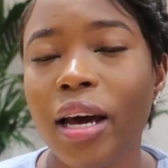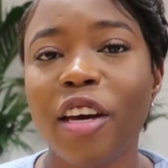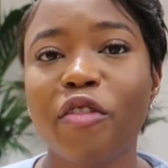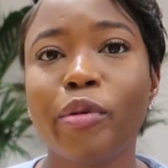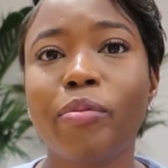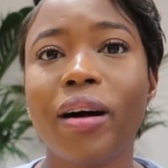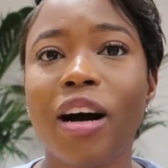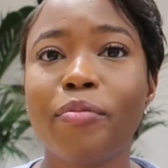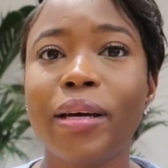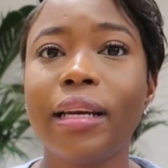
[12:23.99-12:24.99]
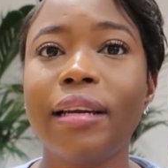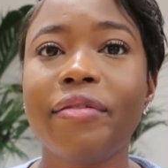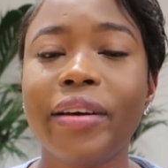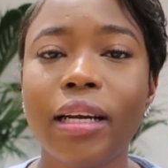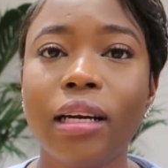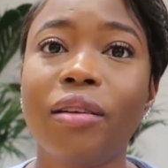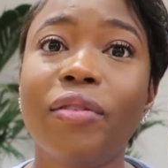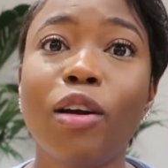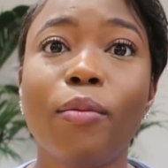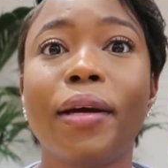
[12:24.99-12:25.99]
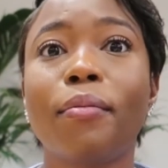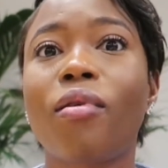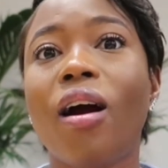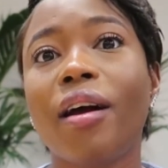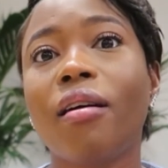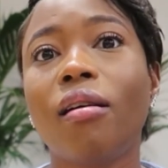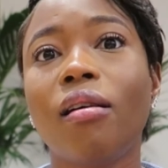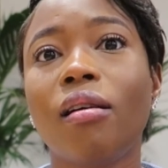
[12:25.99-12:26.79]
If people have been living in a development prior